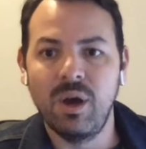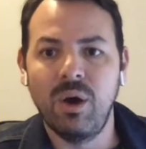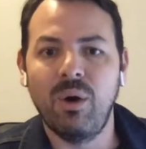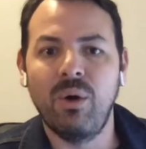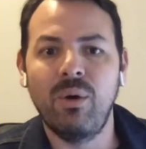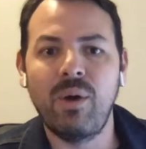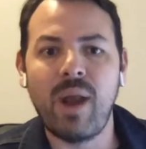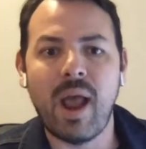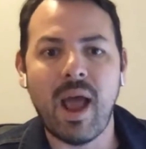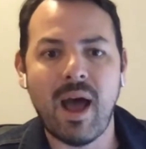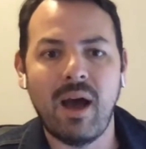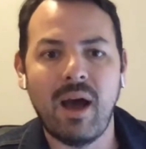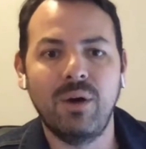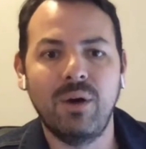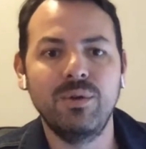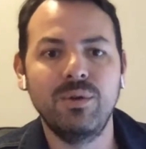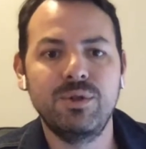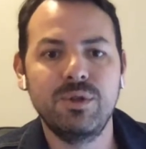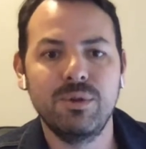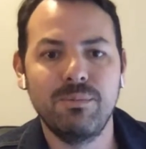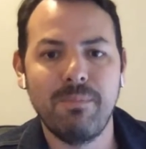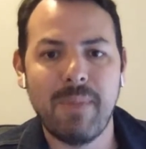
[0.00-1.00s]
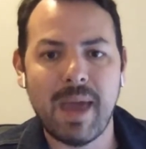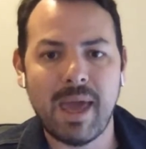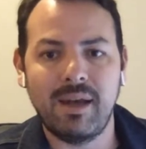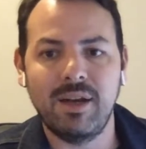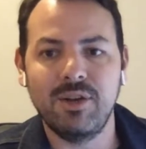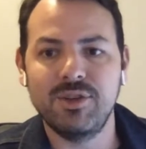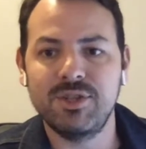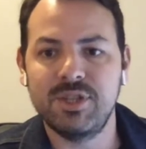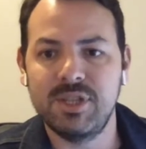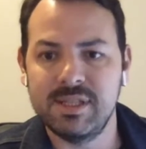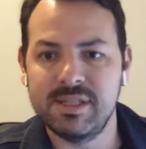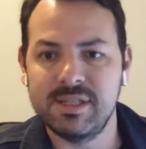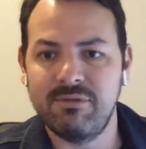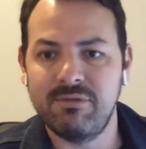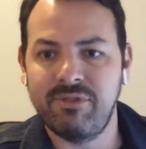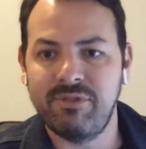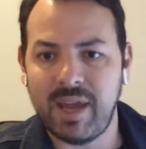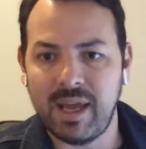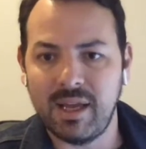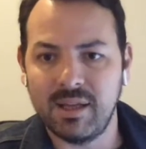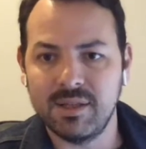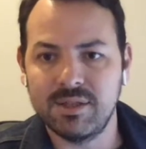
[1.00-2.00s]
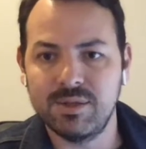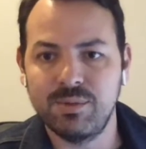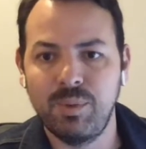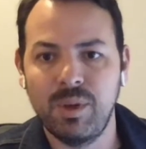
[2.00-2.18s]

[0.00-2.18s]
on how to manage these events